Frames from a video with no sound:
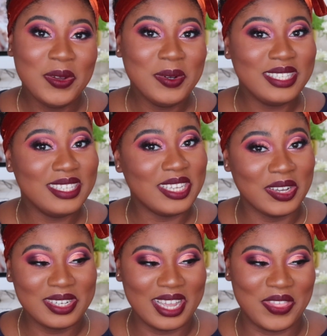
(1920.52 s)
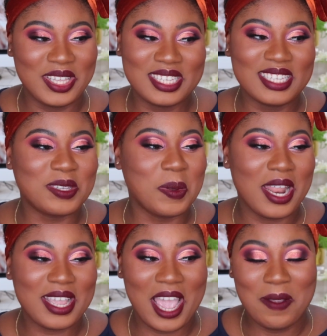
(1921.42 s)
know what to tell you. This is what
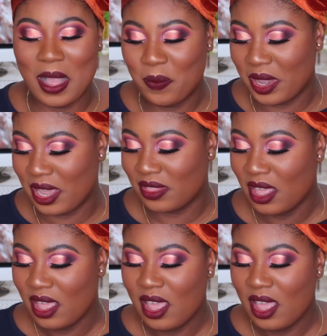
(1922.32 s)
I came up with.